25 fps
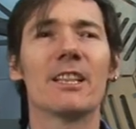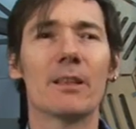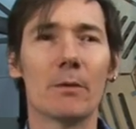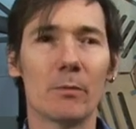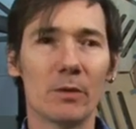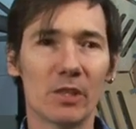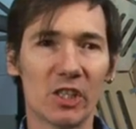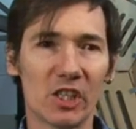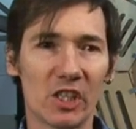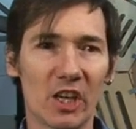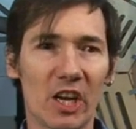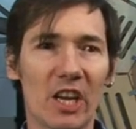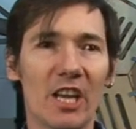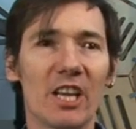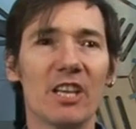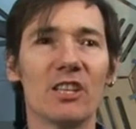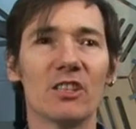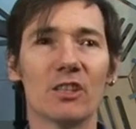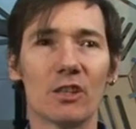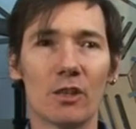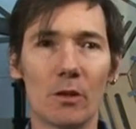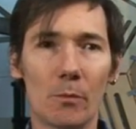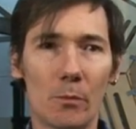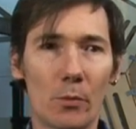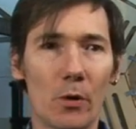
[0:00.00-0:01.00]

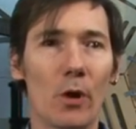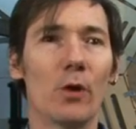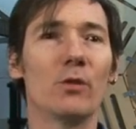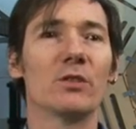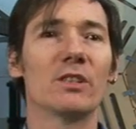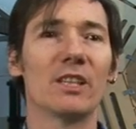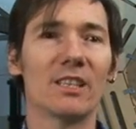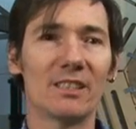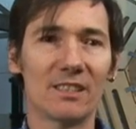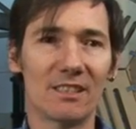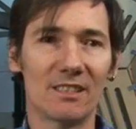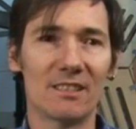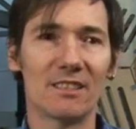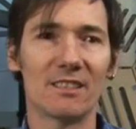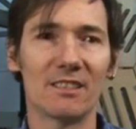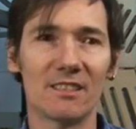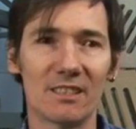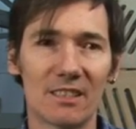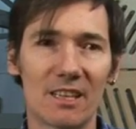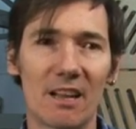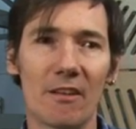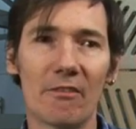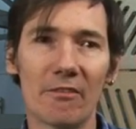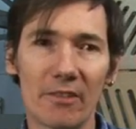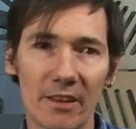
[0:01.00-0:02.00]
machines and the processes and
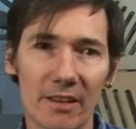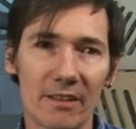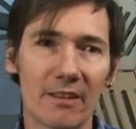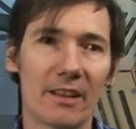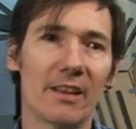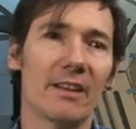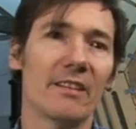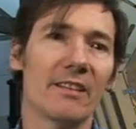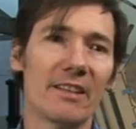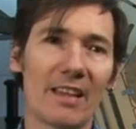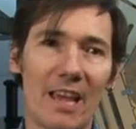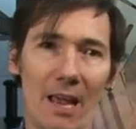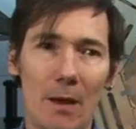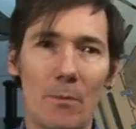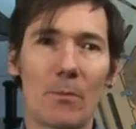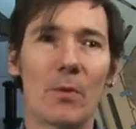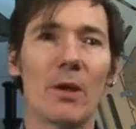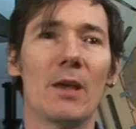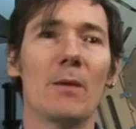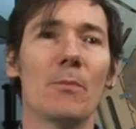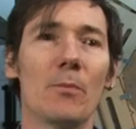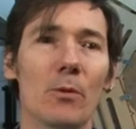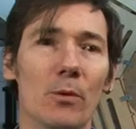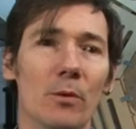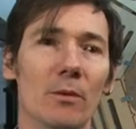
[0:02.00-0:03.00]
stuff that get
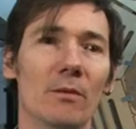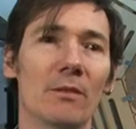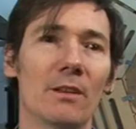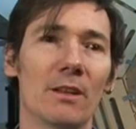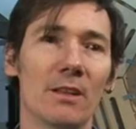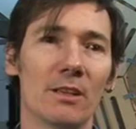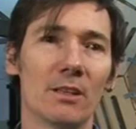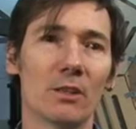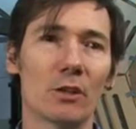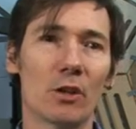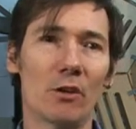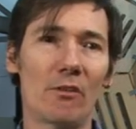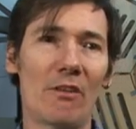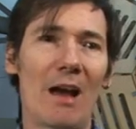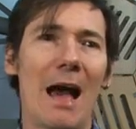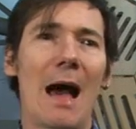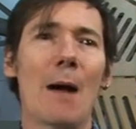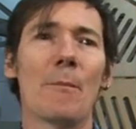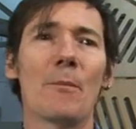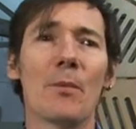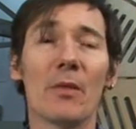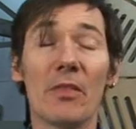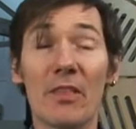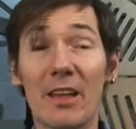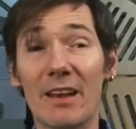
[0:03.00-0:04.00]
people sort of
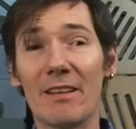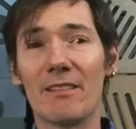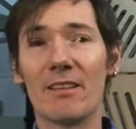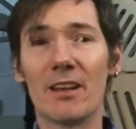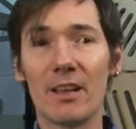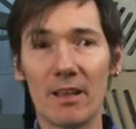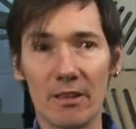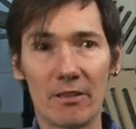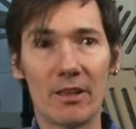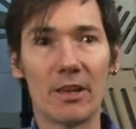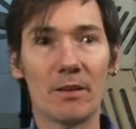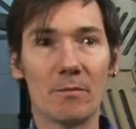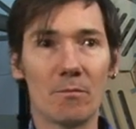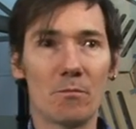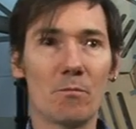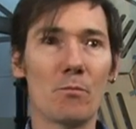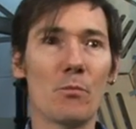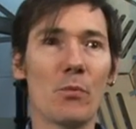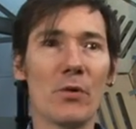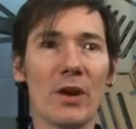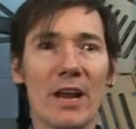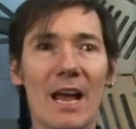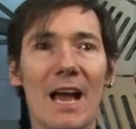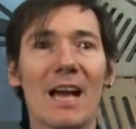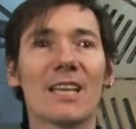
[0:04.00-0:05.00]
up, and that
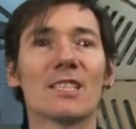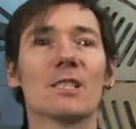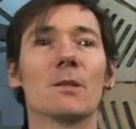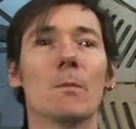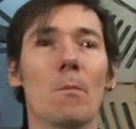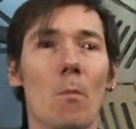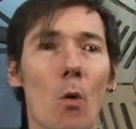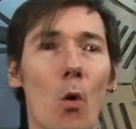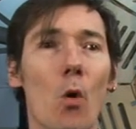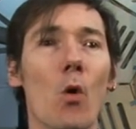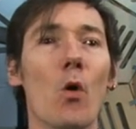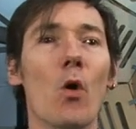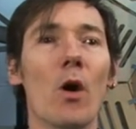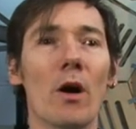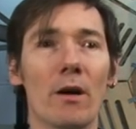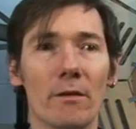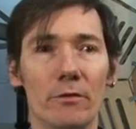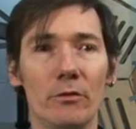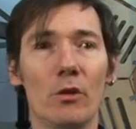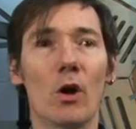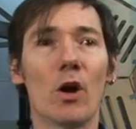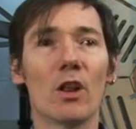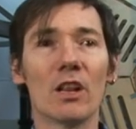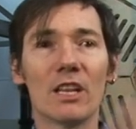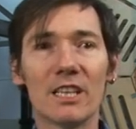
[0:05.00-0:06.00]
bring us more
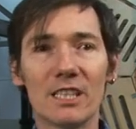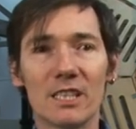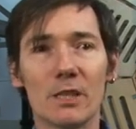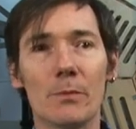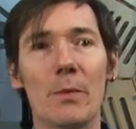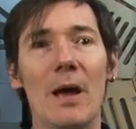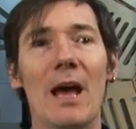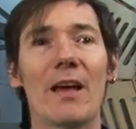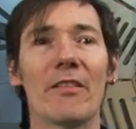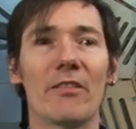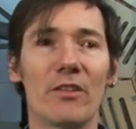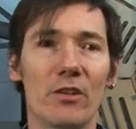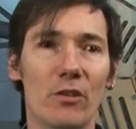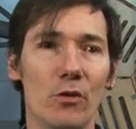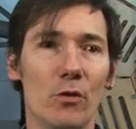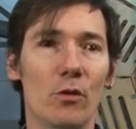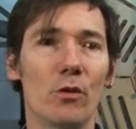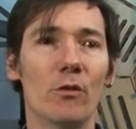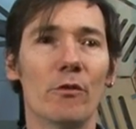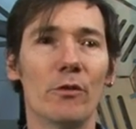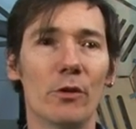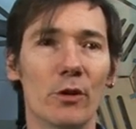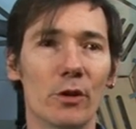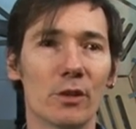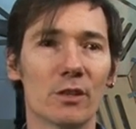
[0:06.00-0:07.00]
knowledge about the
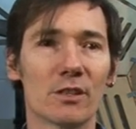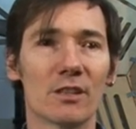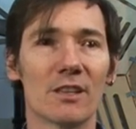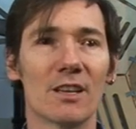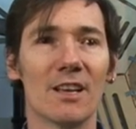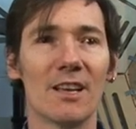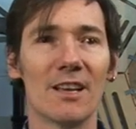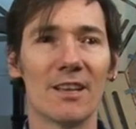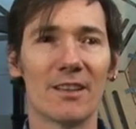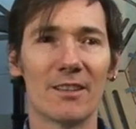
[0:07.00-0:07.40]
universe,